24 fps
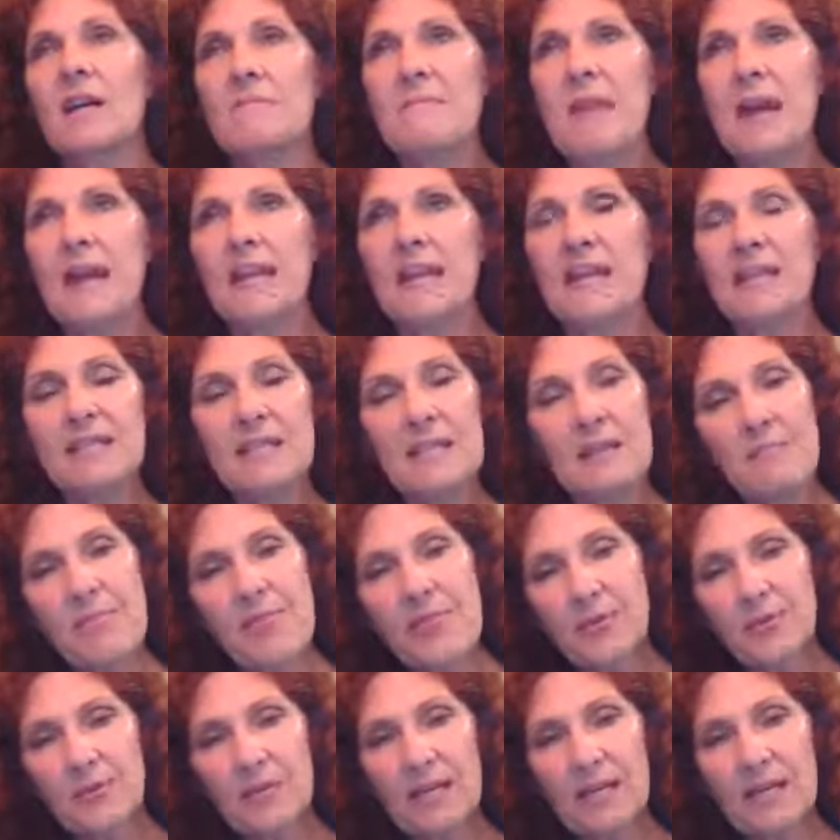Magnesium
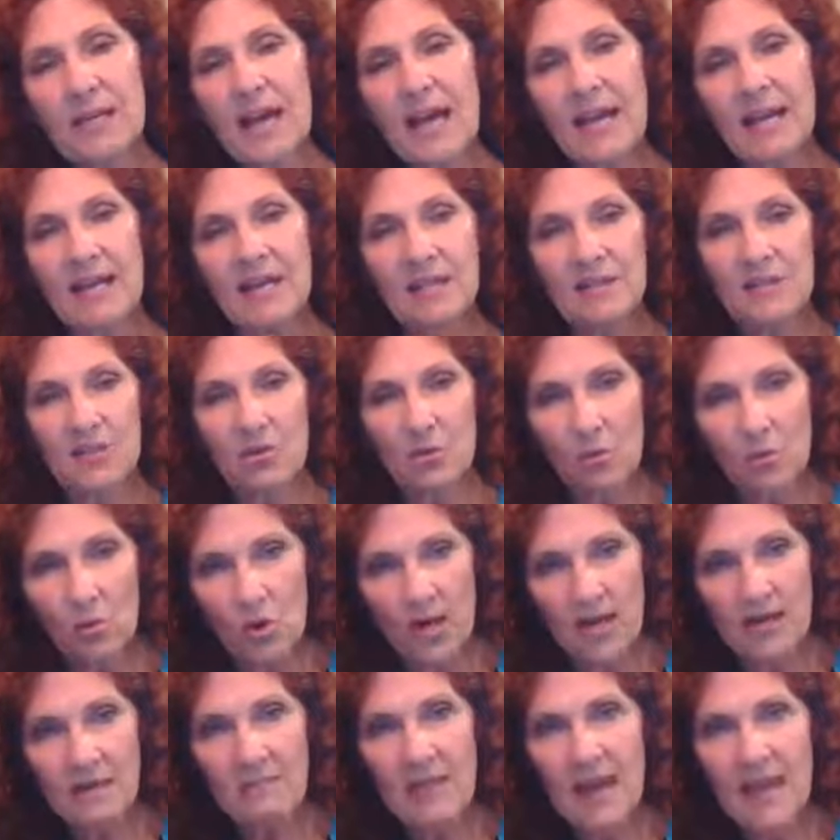threonate is the
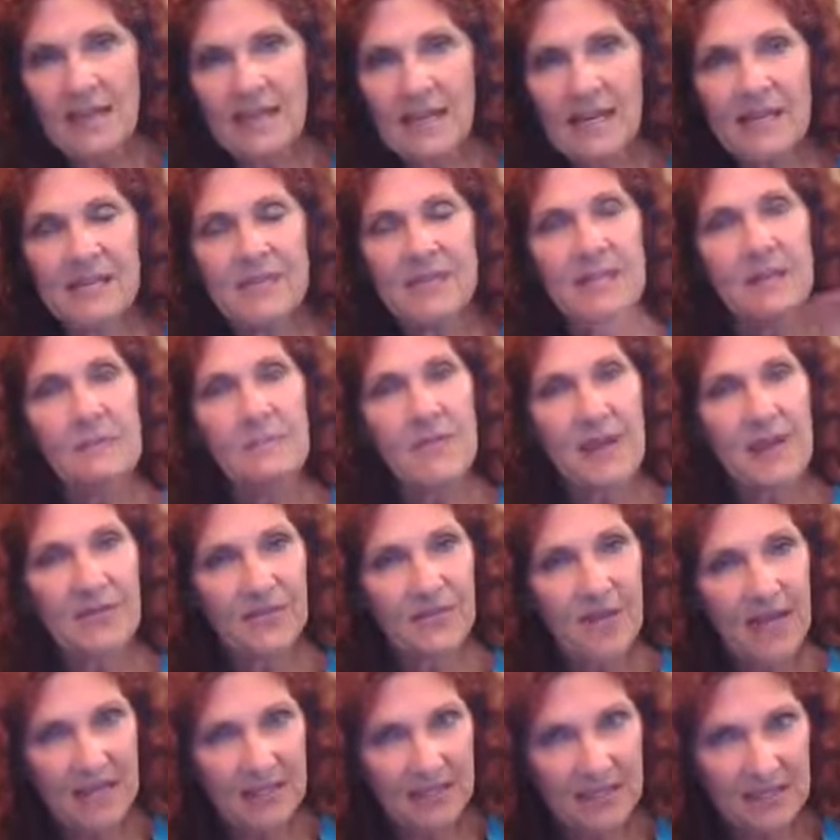one magnesium
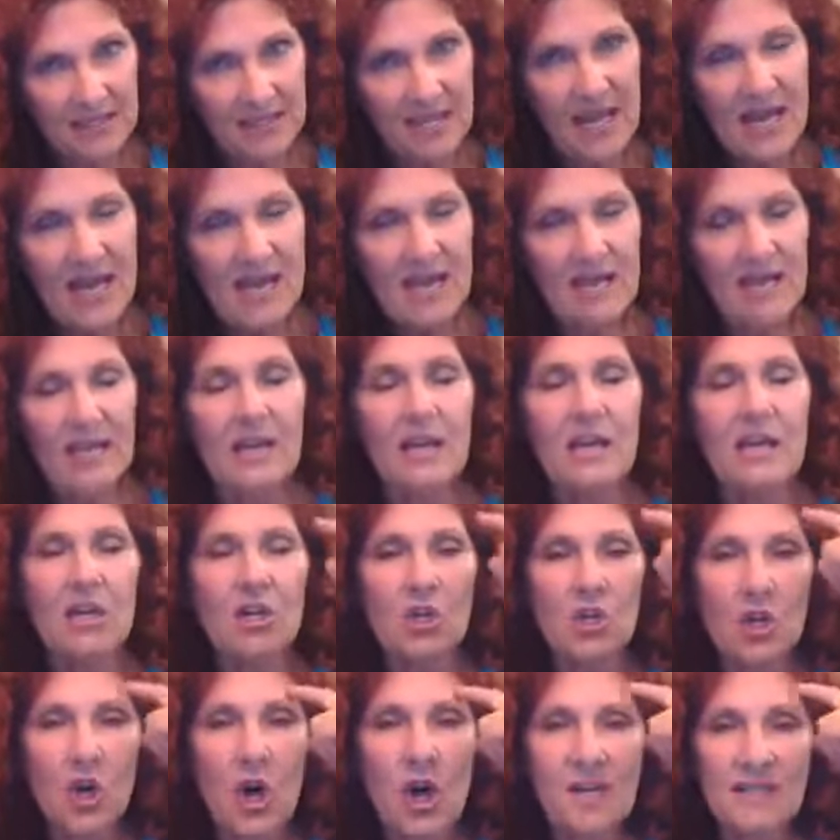that they say
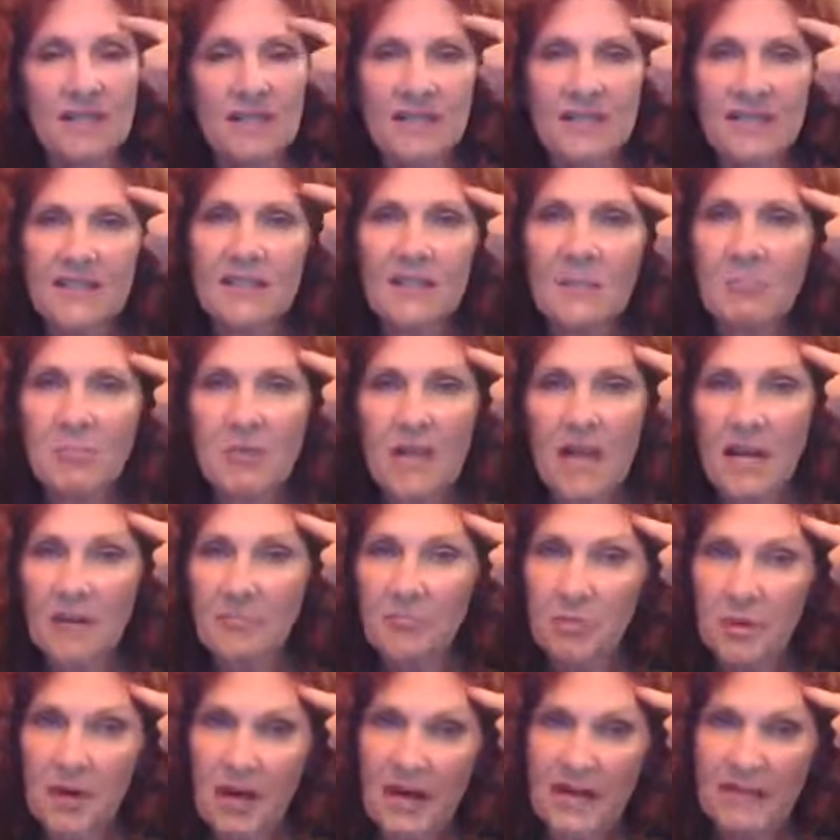crosses the
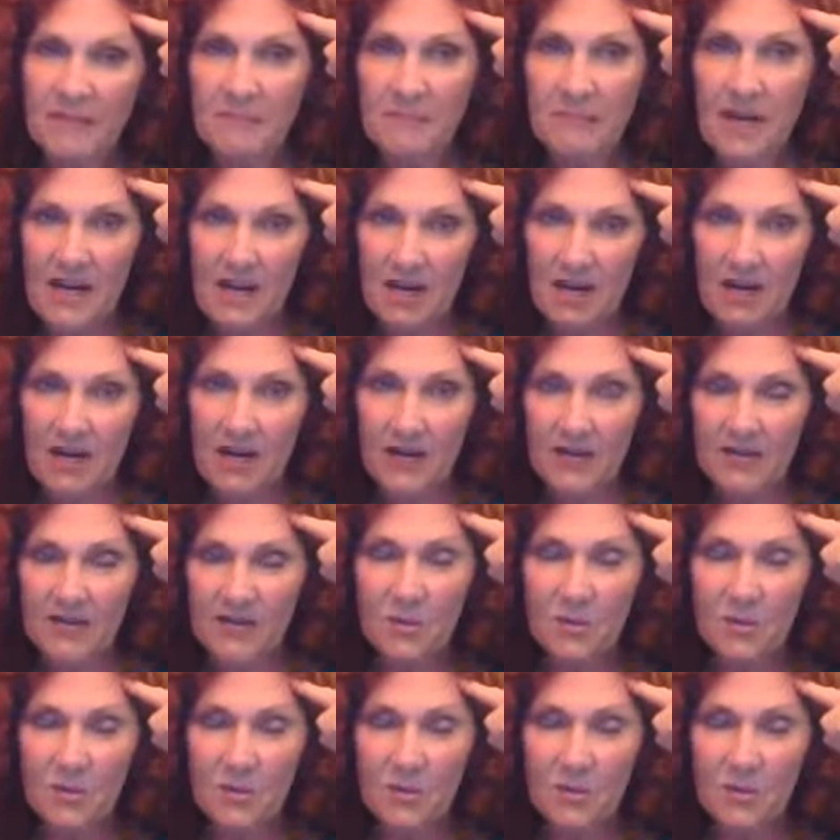blood brain barrier.